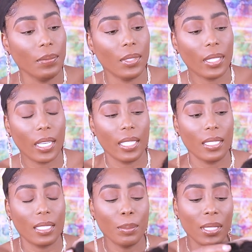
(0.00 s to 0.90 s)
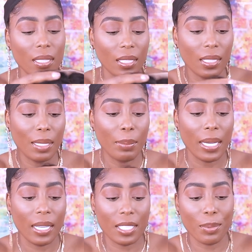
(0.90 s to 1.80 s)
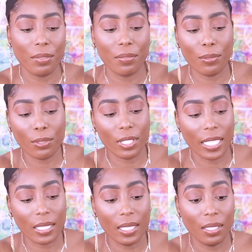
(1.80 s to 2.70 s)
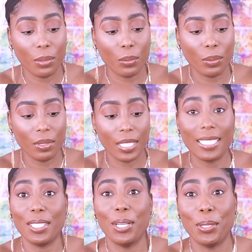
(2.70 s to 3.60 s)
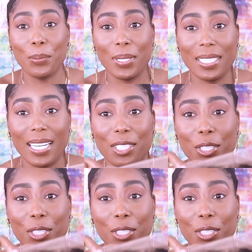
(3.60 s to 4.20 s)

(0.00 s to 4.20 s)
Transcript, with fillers: okay the smell is not that bad as before like the other like the other one that I